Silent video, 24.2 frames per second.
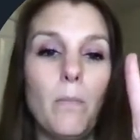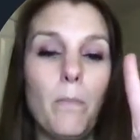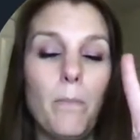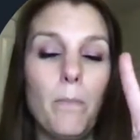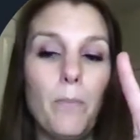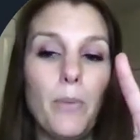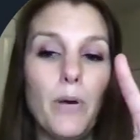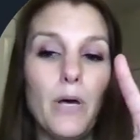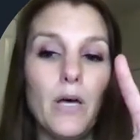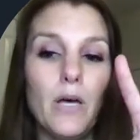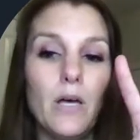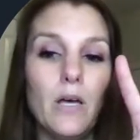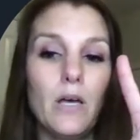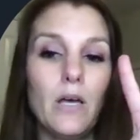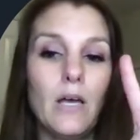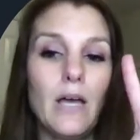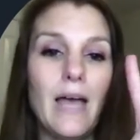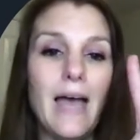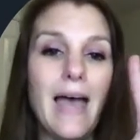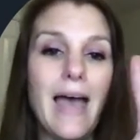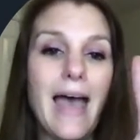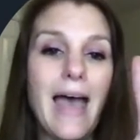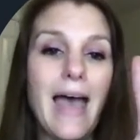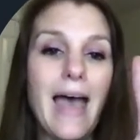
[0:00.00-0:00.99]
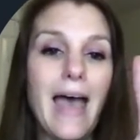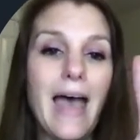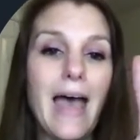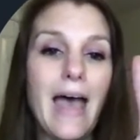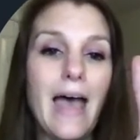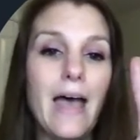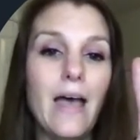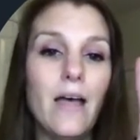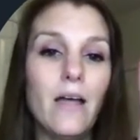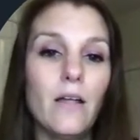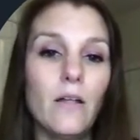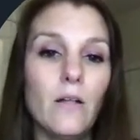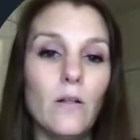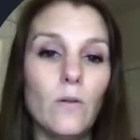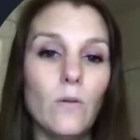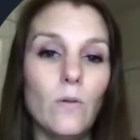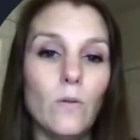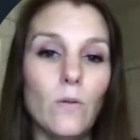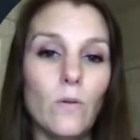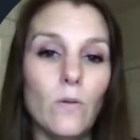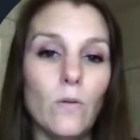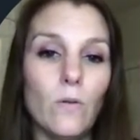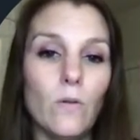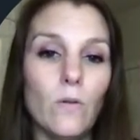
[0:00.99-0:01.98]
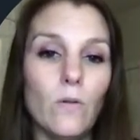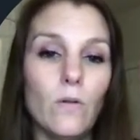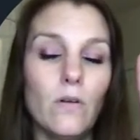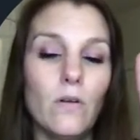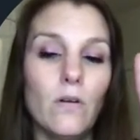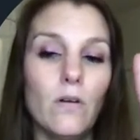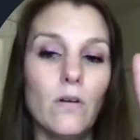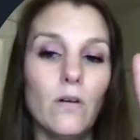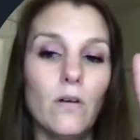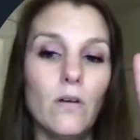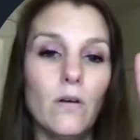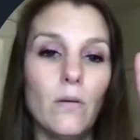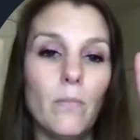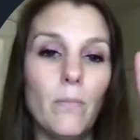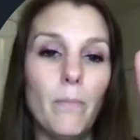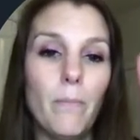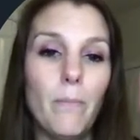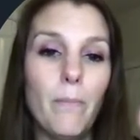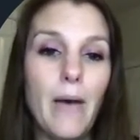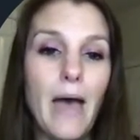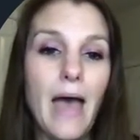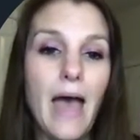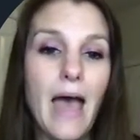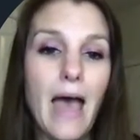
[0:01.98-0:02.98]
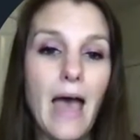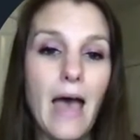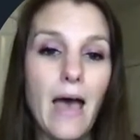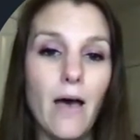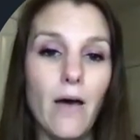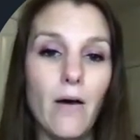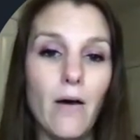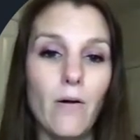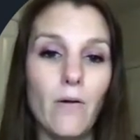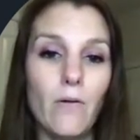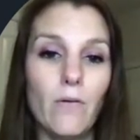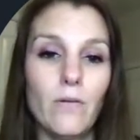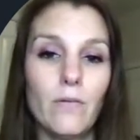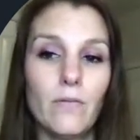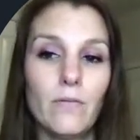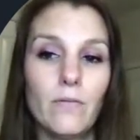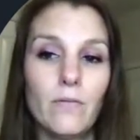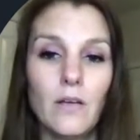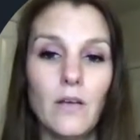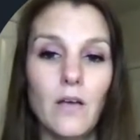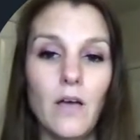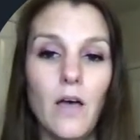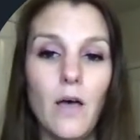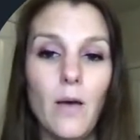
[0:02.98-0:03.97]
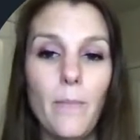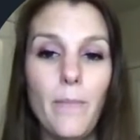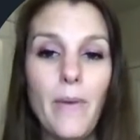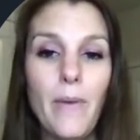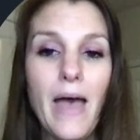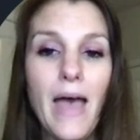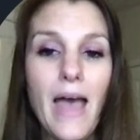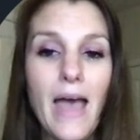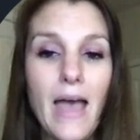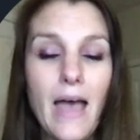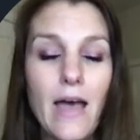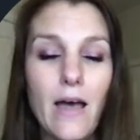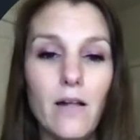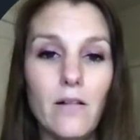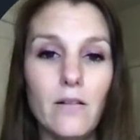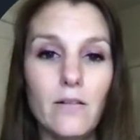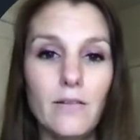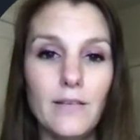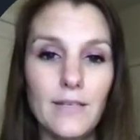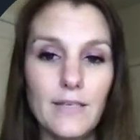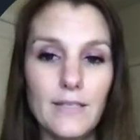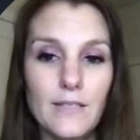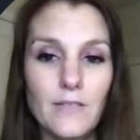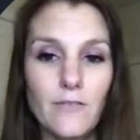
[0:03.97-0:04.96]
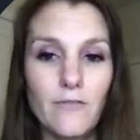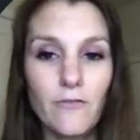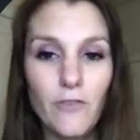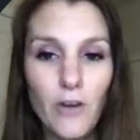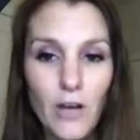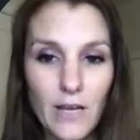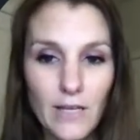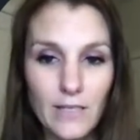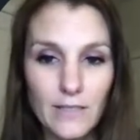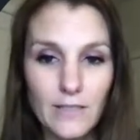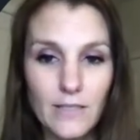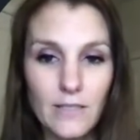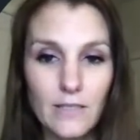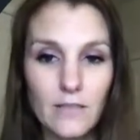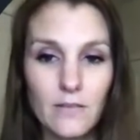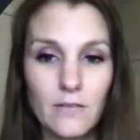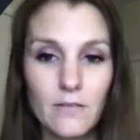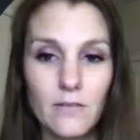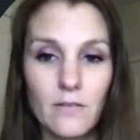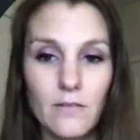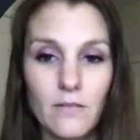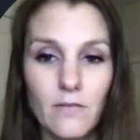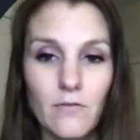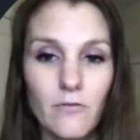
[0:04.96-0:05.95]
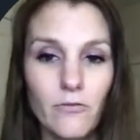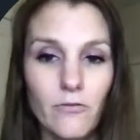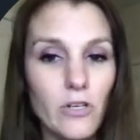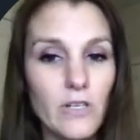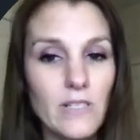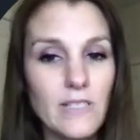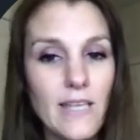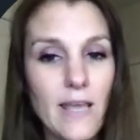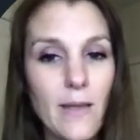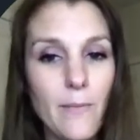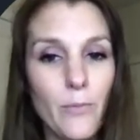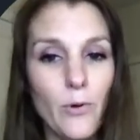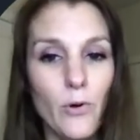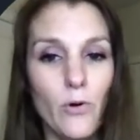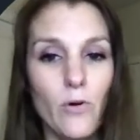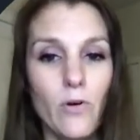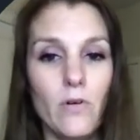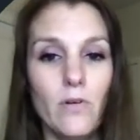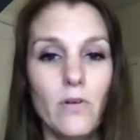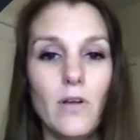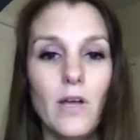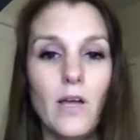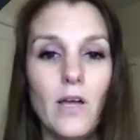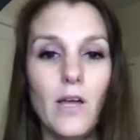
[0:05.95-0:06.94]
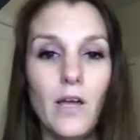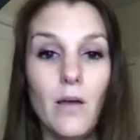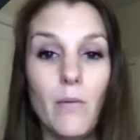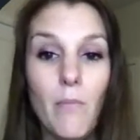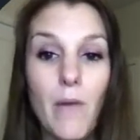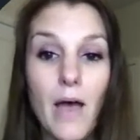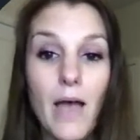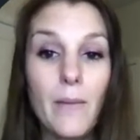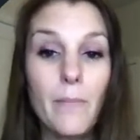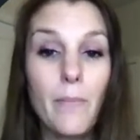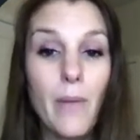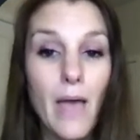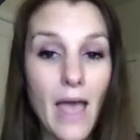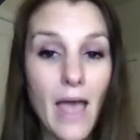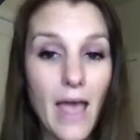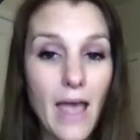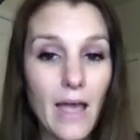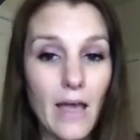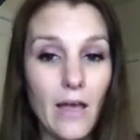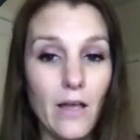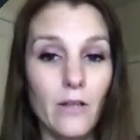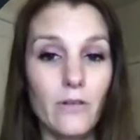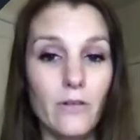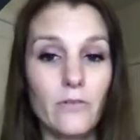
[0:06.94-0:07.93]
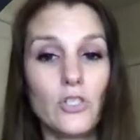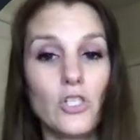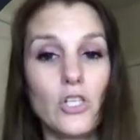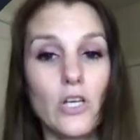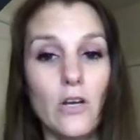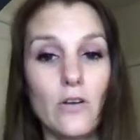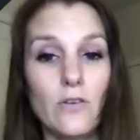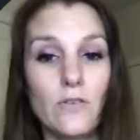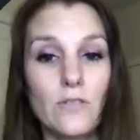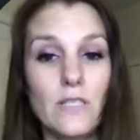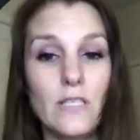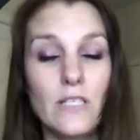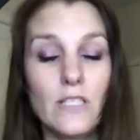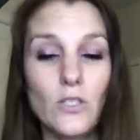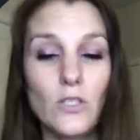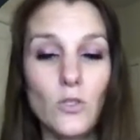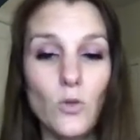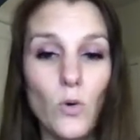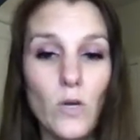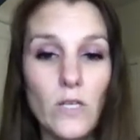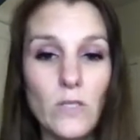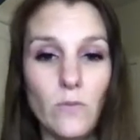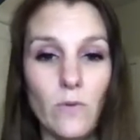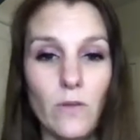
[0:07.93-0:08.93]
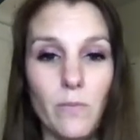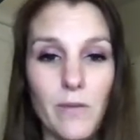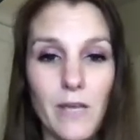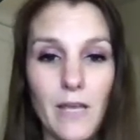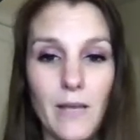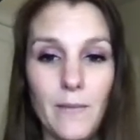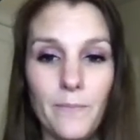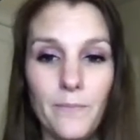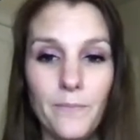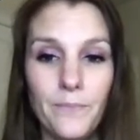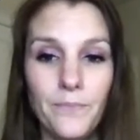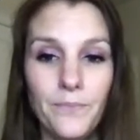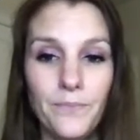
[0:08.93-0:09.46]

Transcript: P-A-O. Pal. A pal is a friend. For example, my pal shares his toys with me.